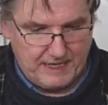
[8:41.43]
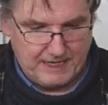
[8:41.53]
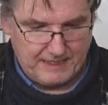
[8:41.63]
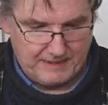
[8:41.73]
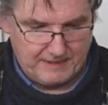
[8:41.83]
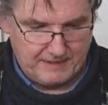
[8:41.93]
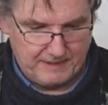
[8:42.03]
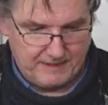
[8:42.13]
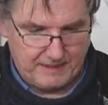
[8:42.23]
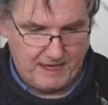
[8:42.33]

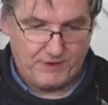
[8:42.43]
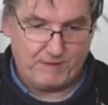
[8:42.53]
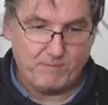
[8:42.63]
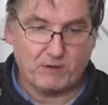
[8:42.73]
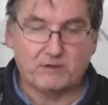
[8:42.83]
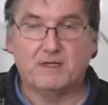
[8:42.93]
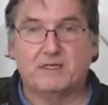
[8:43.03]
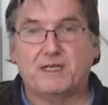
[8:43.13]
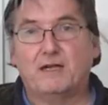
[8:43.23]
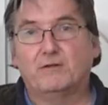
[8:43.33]
and uh, I think most of
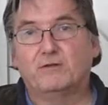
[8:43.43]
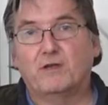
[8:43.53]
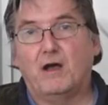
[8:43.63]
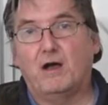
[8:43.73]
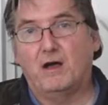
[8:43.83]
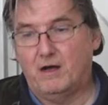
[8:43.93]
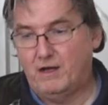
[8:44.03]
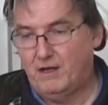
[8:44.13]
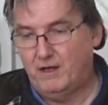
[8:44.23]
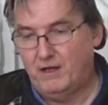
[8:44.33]
the sales
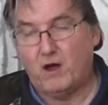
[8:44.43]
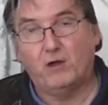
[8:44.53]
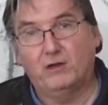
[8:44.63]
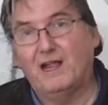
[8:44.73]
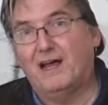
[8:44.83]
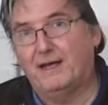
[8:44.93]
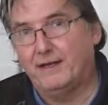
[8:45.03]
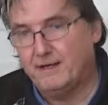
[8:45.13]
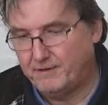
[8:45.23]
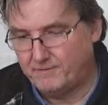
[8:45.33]
are
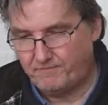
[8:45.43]
online.